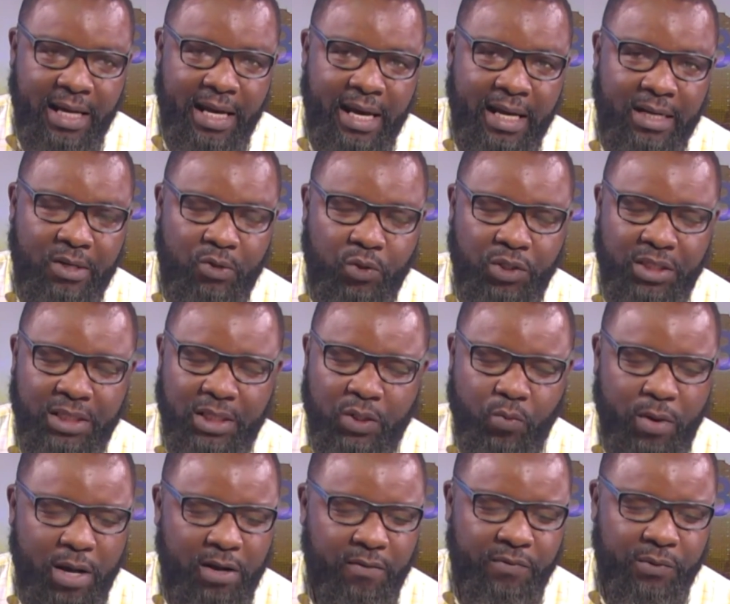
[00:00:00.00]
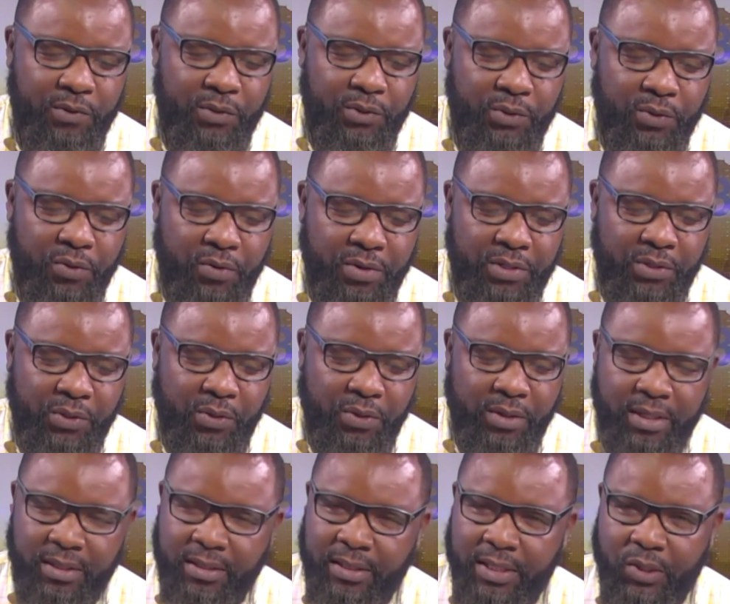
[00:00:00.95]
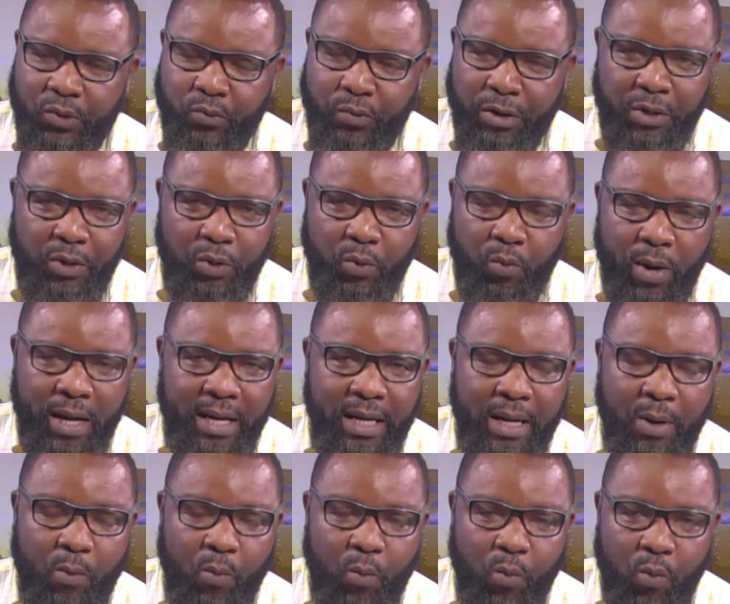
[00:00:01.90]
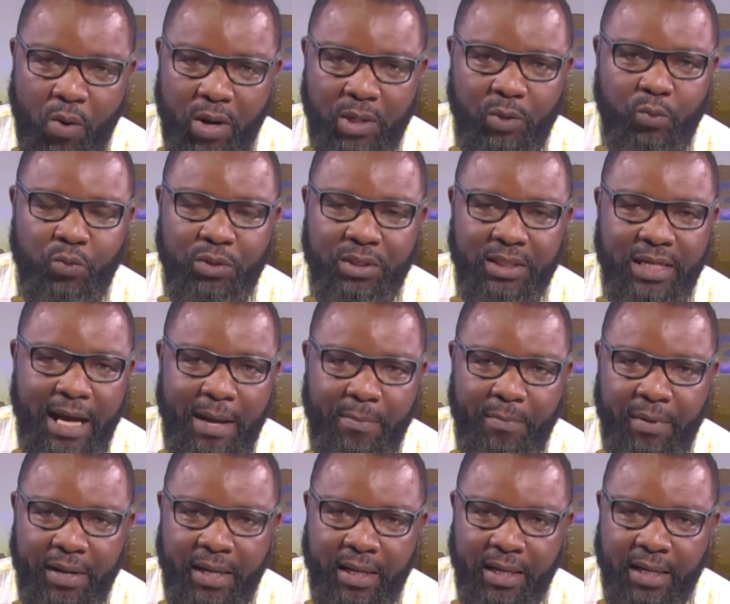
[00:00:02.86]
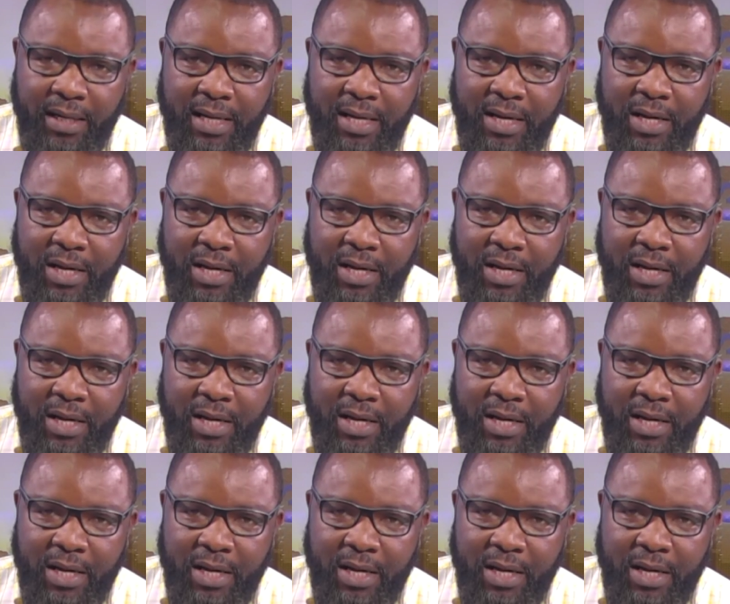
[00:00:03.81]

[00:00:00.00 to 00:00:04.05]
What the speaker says: and it was just one of those stories you listen to and you wonder what was happening.